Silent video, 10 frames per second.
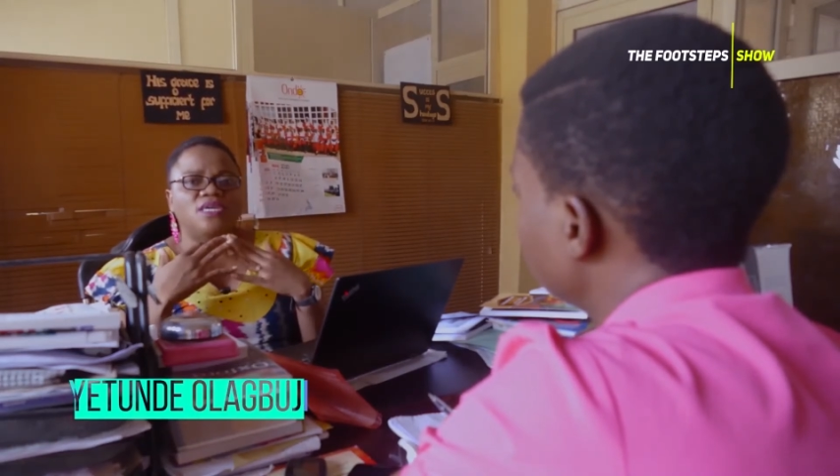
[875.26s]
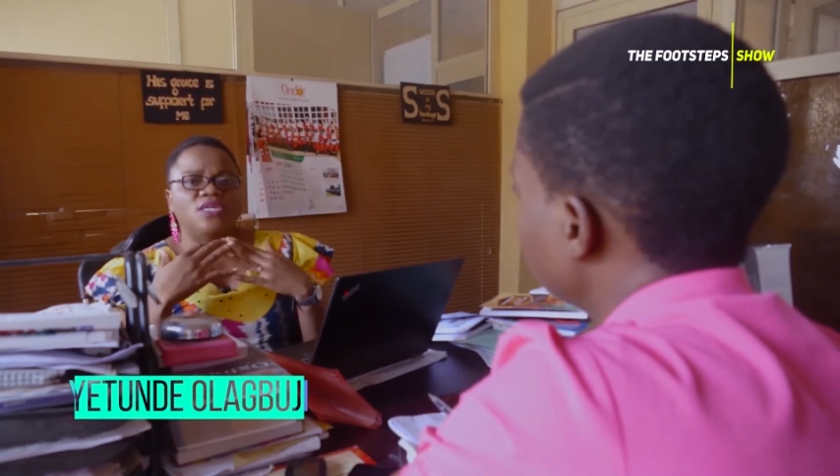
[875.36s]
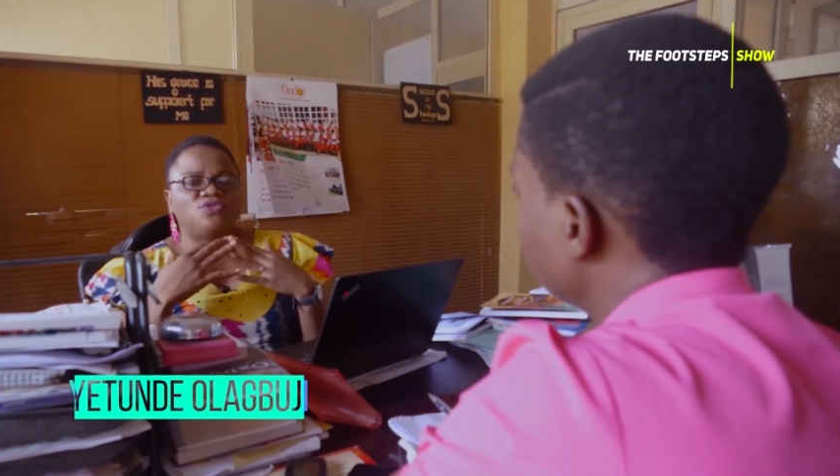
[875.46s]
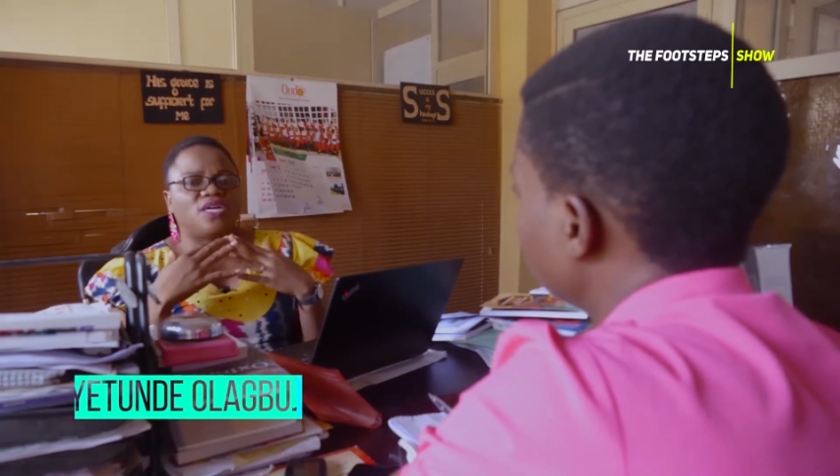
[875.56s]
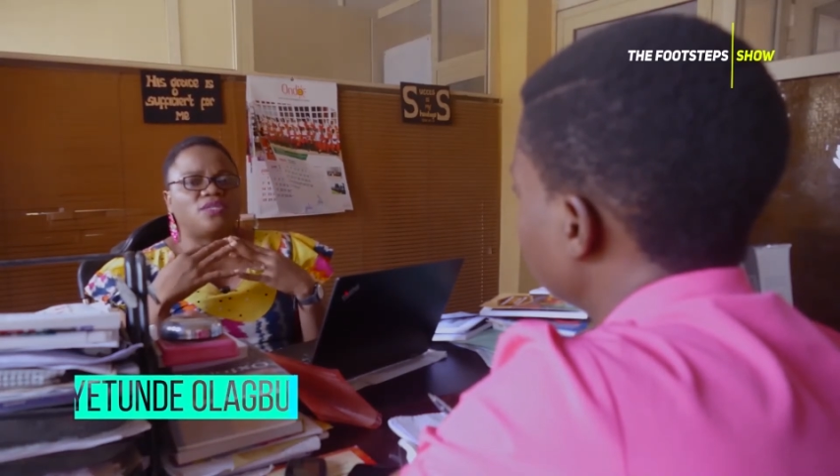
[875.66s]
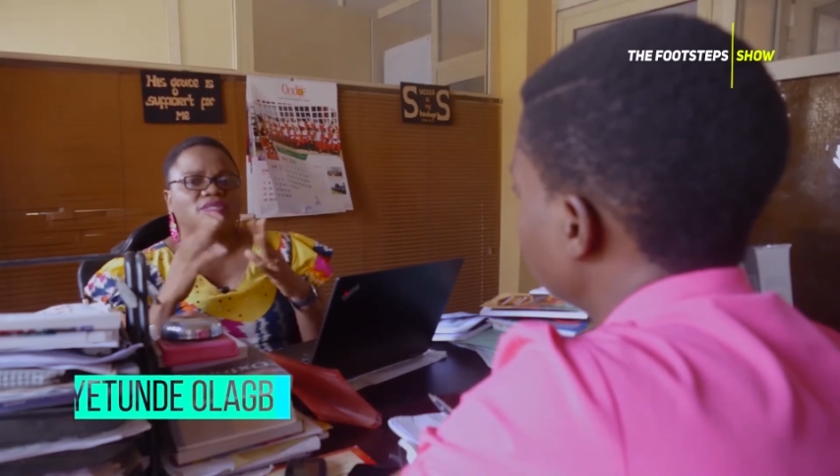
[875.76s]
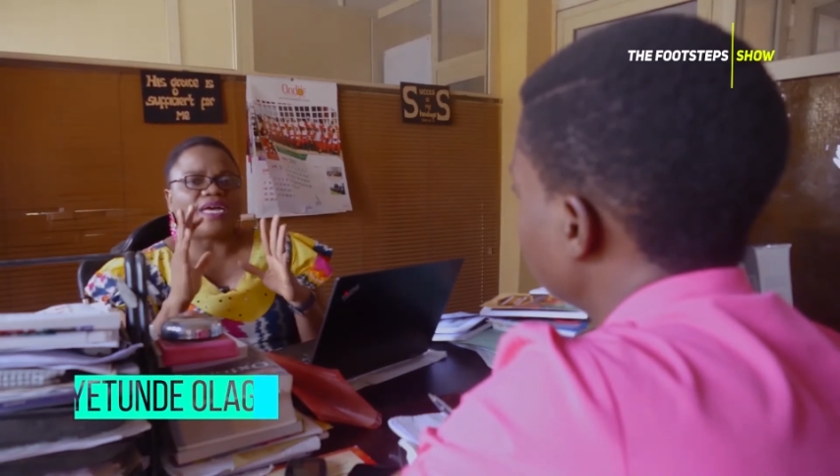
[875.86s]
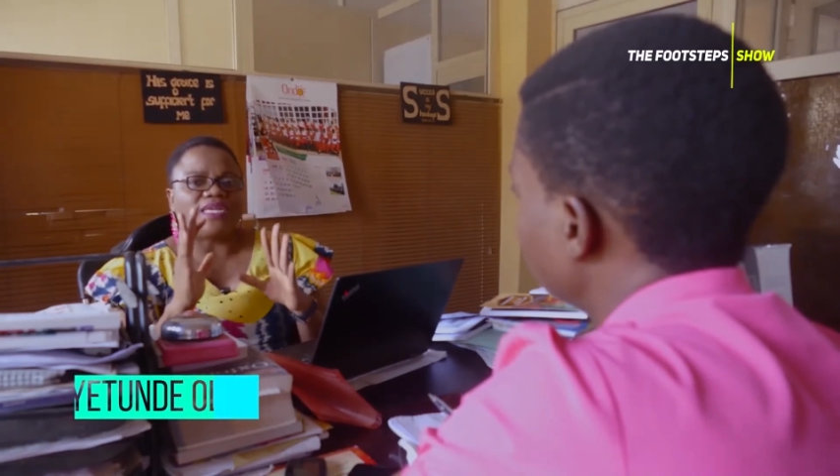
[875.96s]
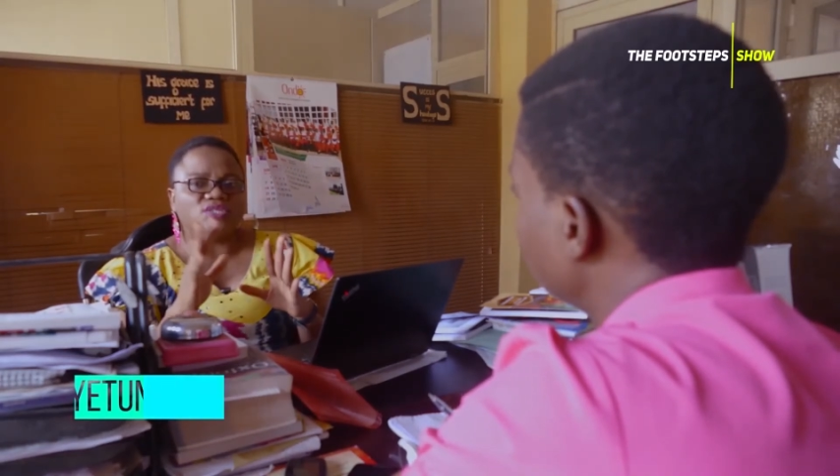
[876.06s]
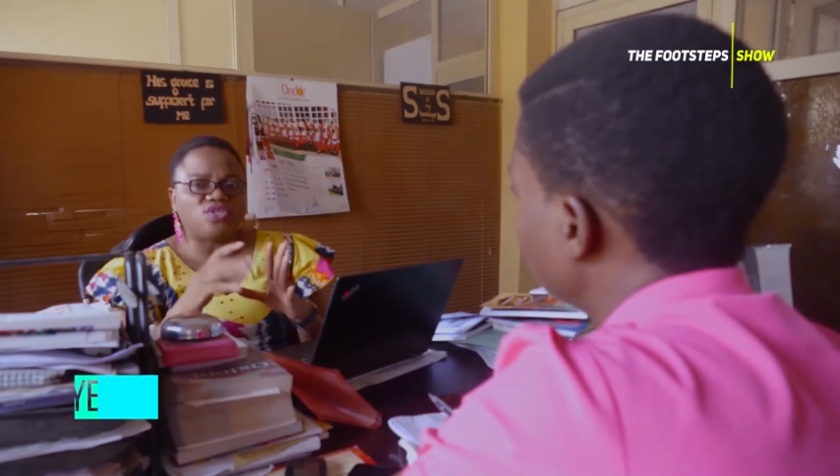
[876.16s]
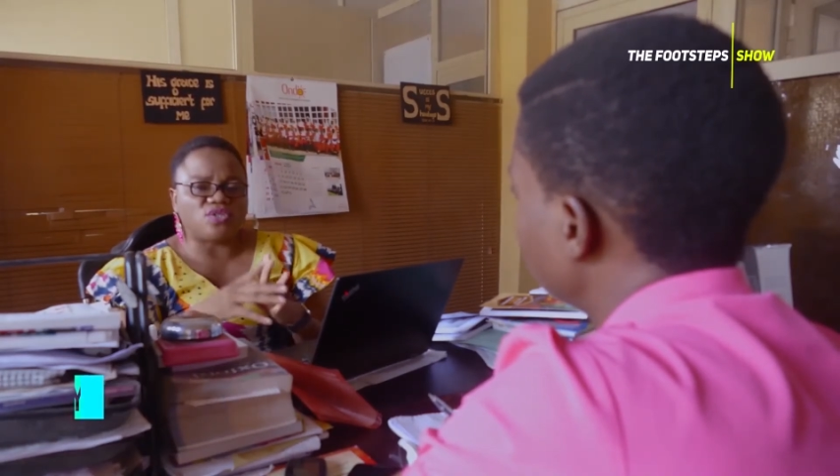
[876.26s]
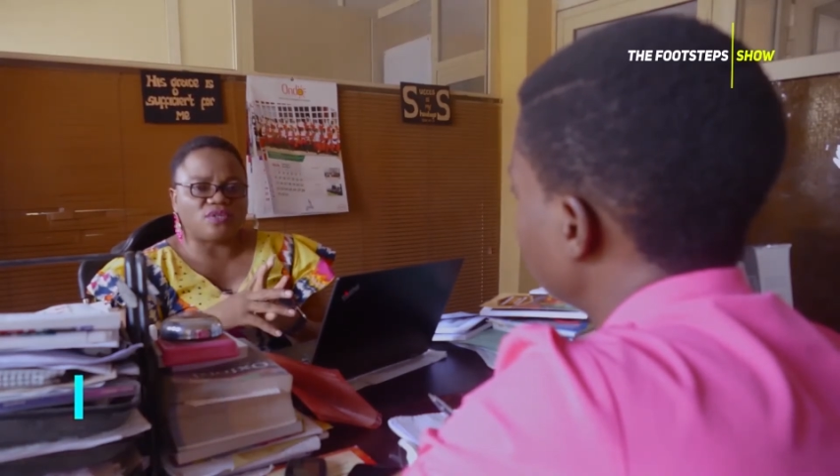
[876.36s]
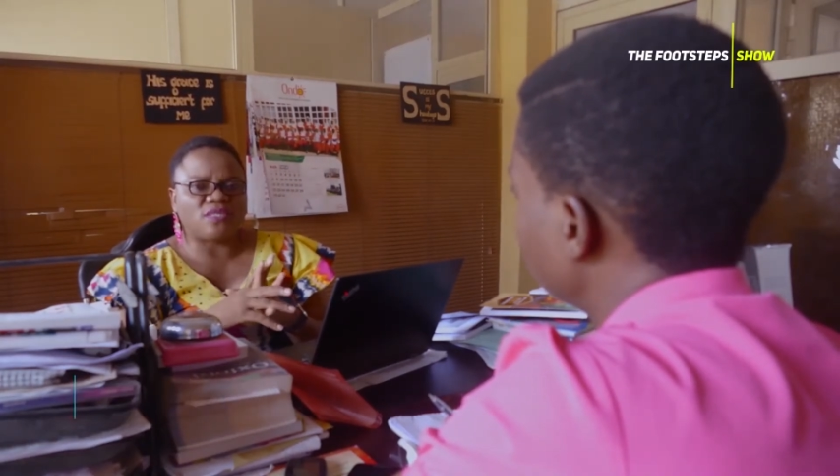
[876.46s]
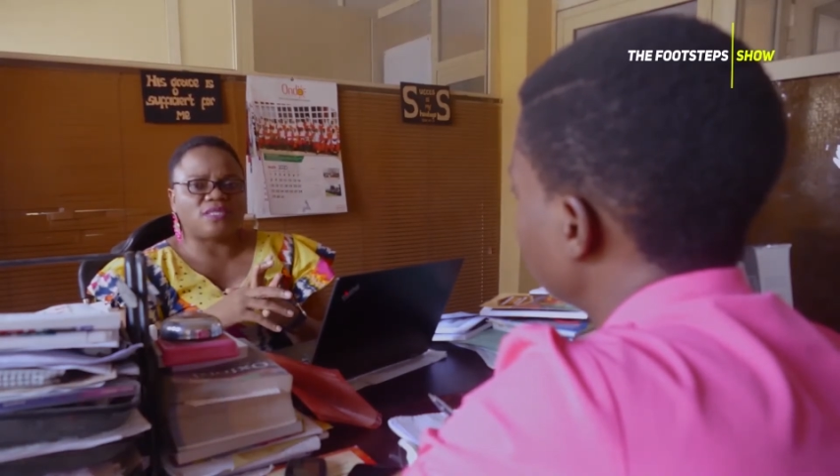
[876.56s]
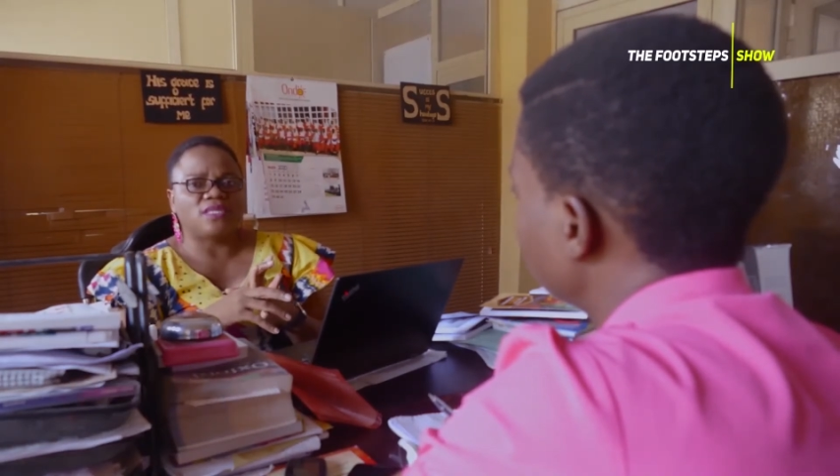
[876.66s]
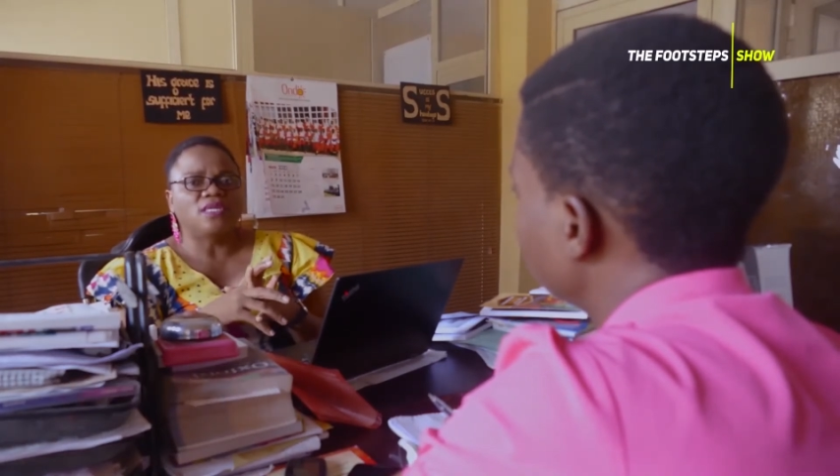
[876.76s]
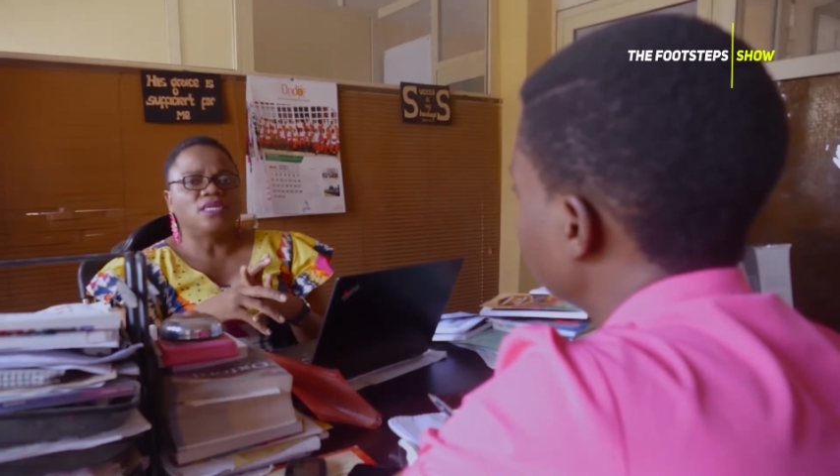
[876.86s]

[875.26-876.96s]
you are not anxious,